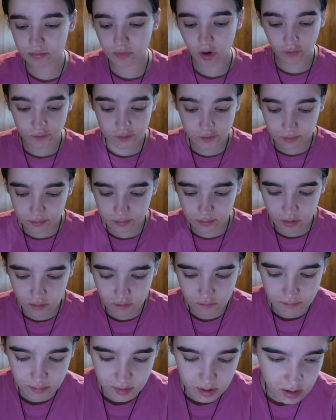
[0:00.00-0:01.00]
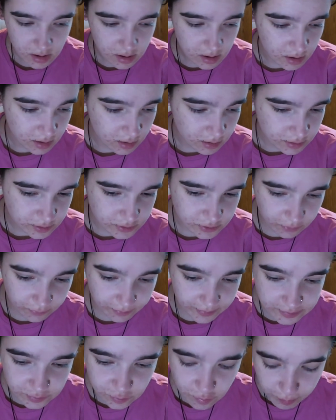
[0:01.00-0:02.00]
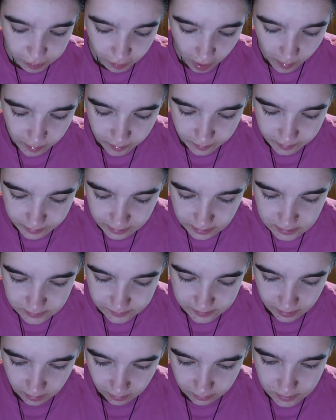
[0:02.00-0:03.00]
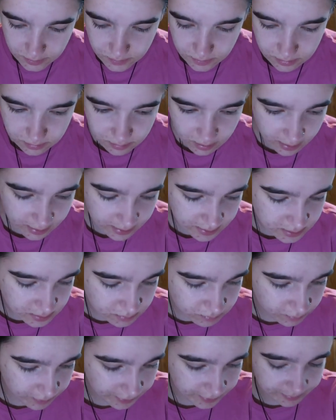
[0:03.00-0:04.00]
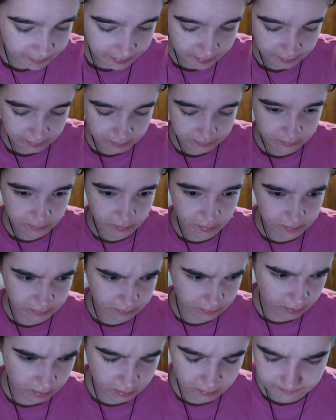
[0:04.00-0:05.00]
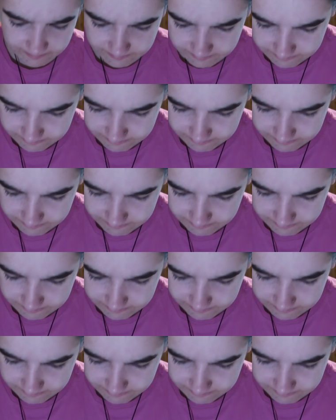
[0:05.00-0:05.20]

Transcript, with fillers: also home. So this will probably, to be honest with you guys, where did my tweezer go?